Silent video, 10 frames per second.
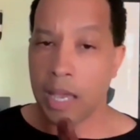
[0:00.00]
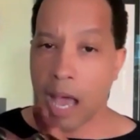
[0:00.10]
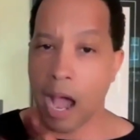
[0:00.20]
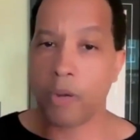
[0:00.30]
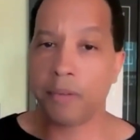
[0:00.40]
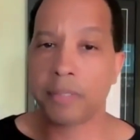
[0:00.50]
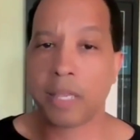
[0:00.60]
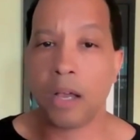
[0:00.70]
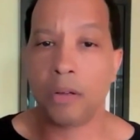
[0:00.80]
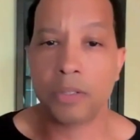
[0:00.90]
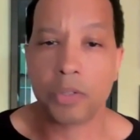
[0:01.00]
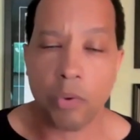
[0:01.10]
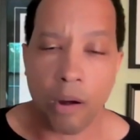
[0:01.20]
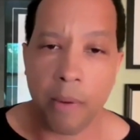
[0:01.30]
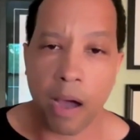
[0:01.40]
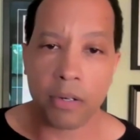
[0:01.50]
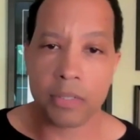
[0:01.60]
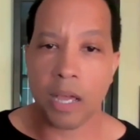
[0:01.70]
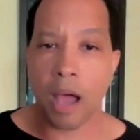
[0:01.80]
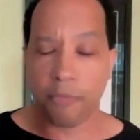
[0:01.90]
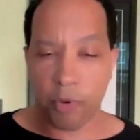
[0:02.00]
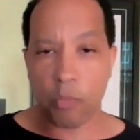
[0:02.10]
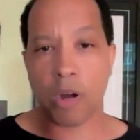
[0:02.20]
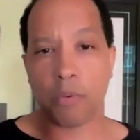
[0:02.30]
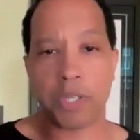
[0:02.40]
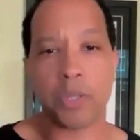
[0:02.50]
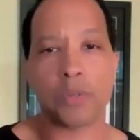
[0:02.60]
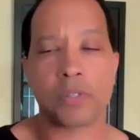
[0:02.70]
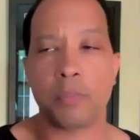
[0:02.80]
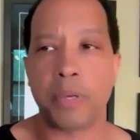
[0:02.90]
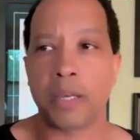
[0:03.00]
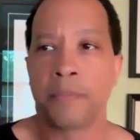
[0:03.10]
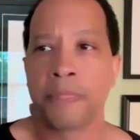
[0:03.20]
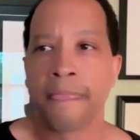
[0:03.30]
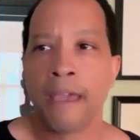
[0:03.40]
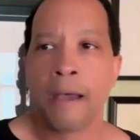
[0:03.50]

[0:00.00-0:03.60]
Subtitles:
how we've scaled into our modern time from where we used to be.